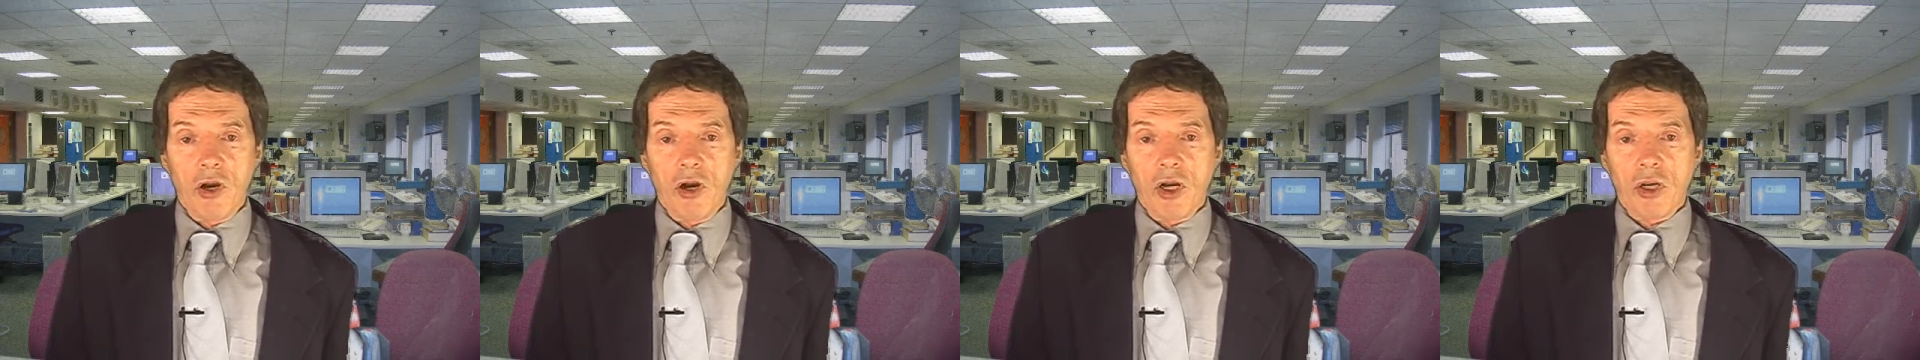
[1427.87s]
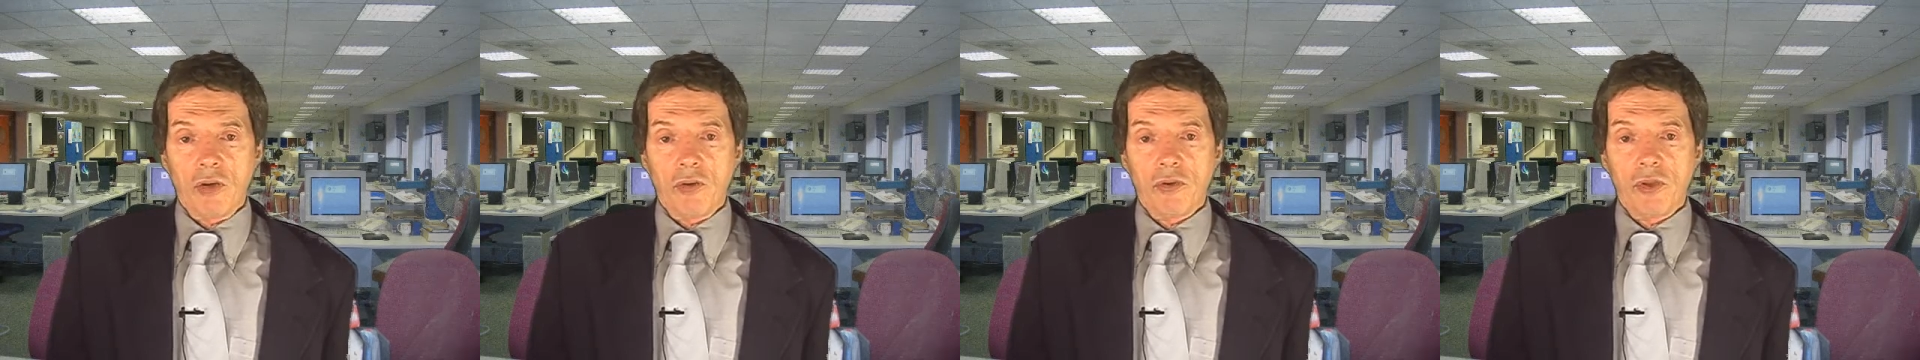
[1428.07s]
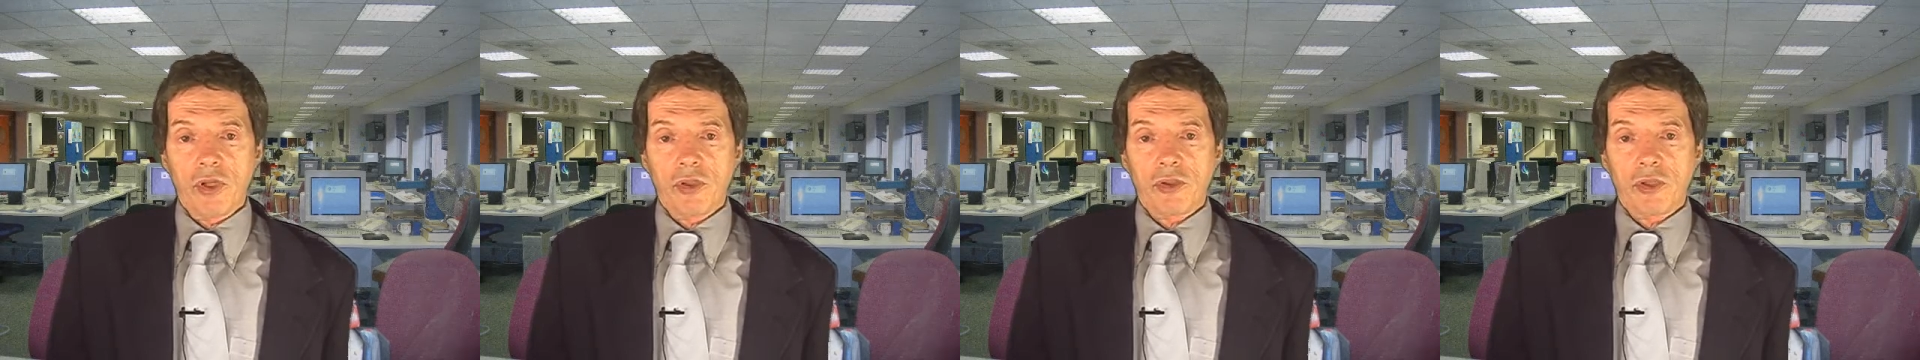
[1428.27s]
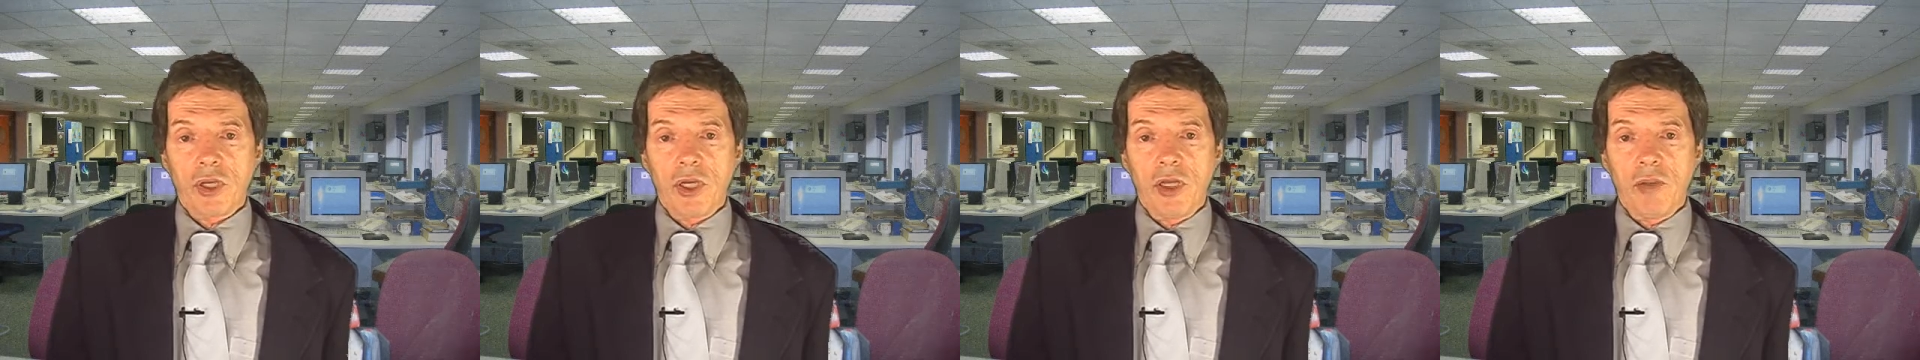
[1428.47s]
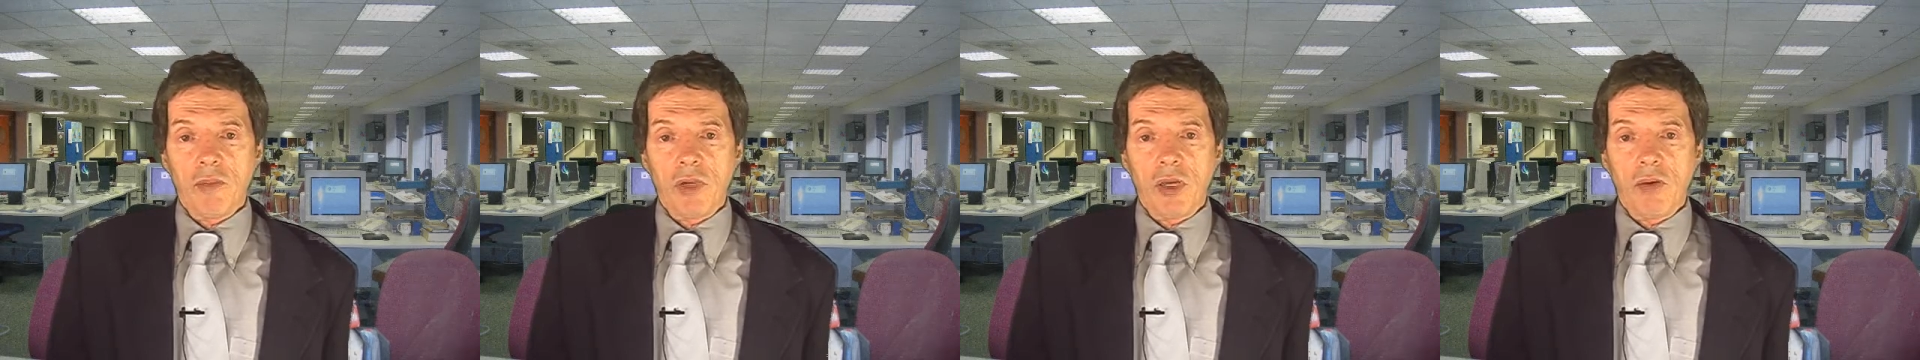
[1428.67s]
argued that the
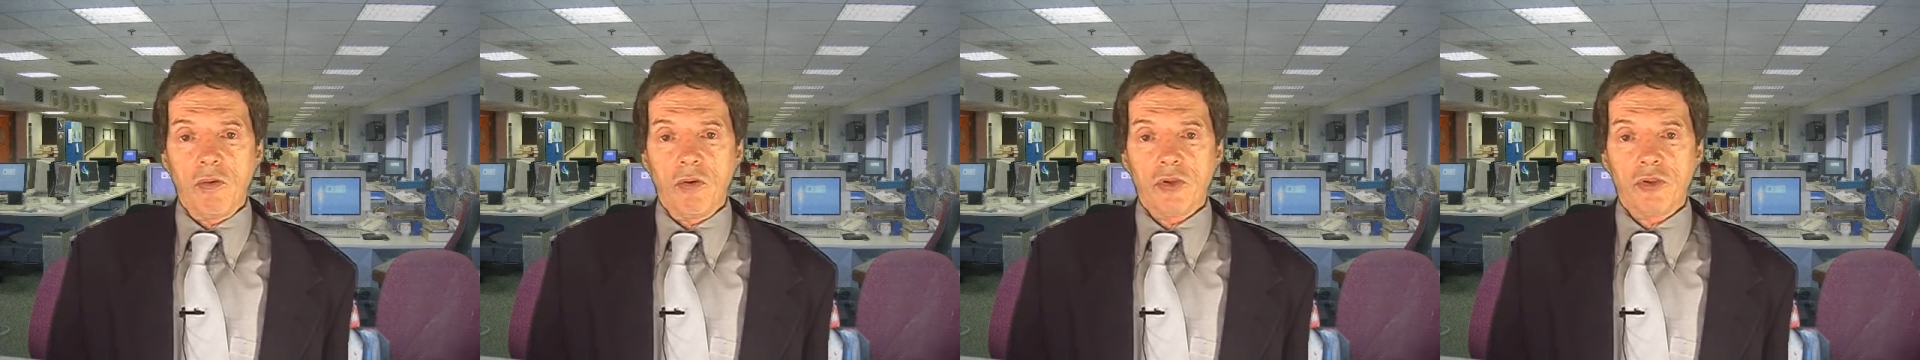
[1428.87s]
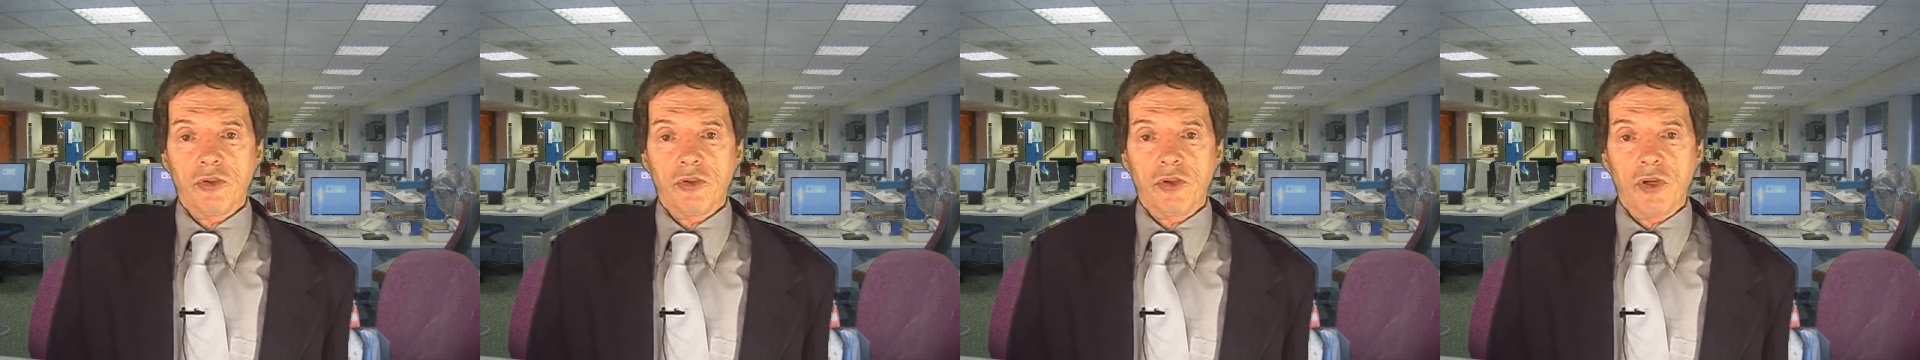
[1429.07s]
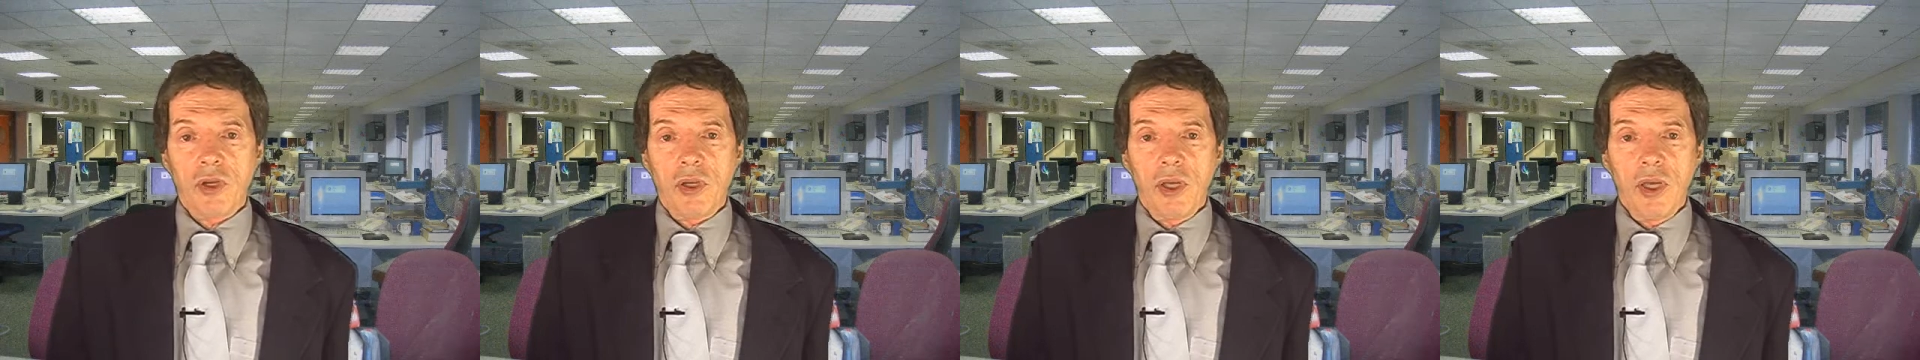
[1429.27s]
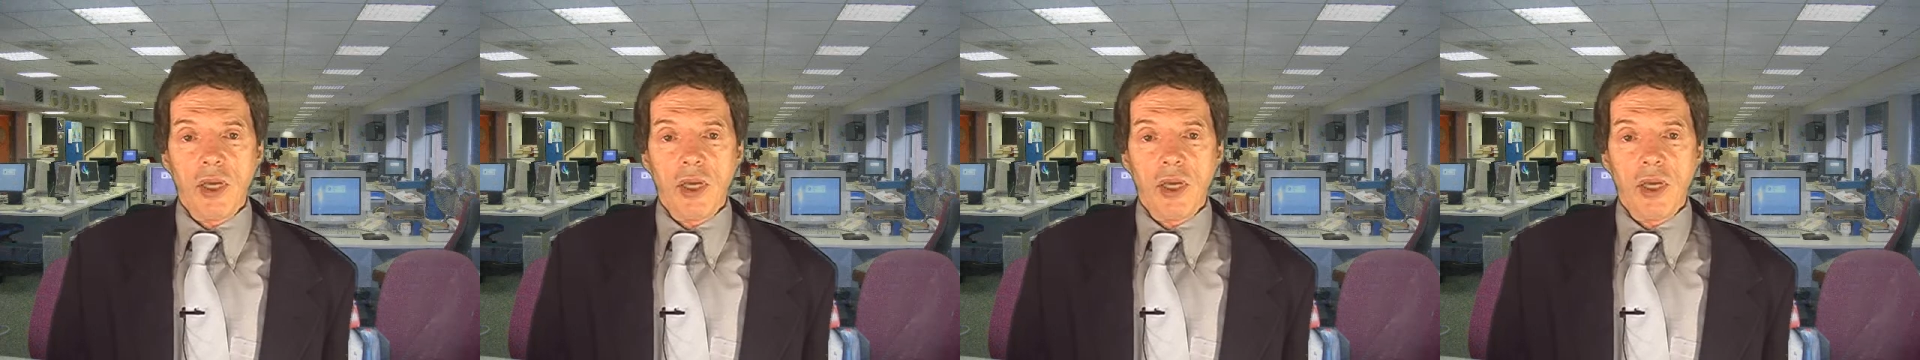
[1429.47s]
inmate was ch